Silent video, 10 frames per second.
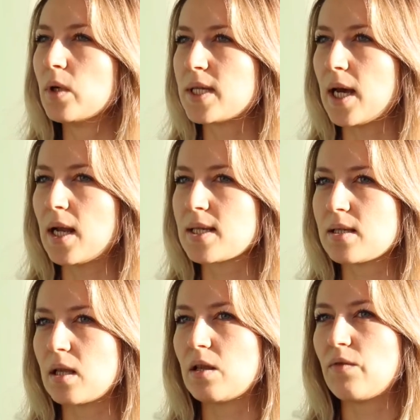will tell
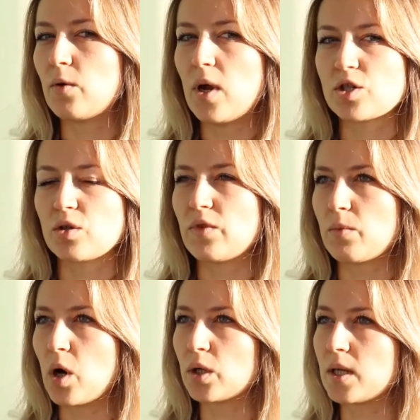us that the valuation of
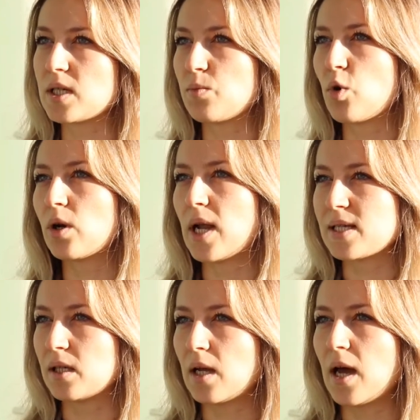the market is more or
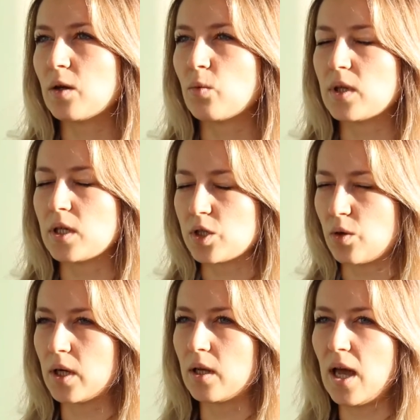less in line with the
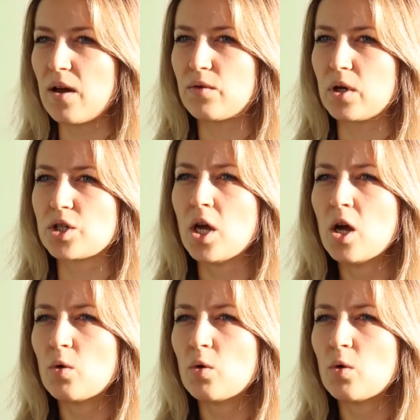historical average,